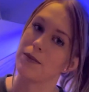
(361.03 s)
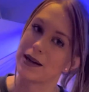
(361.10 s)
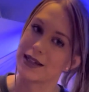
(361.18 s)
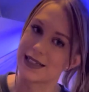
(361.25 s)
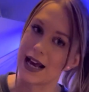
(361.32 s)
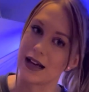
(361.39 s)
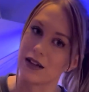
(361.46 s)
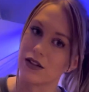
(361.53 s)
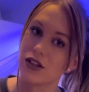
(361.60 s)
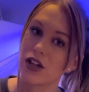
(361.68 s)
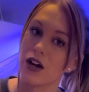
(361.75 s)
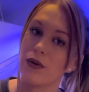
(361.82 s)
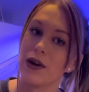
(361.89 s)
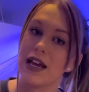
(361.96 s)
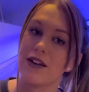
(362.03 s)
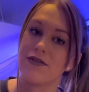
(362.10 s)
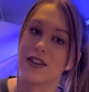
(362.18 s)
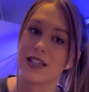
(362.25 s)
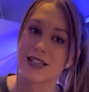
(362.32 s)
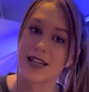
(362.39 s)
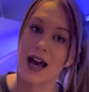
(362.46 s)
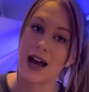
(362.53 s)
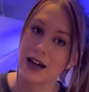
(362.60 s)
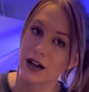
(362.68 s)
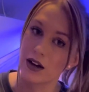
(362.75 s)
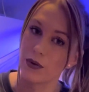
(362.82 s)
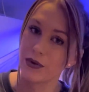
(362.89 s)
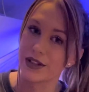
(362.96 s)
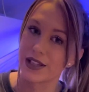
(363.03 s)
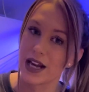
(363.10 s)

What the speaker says: tank, so if the tank was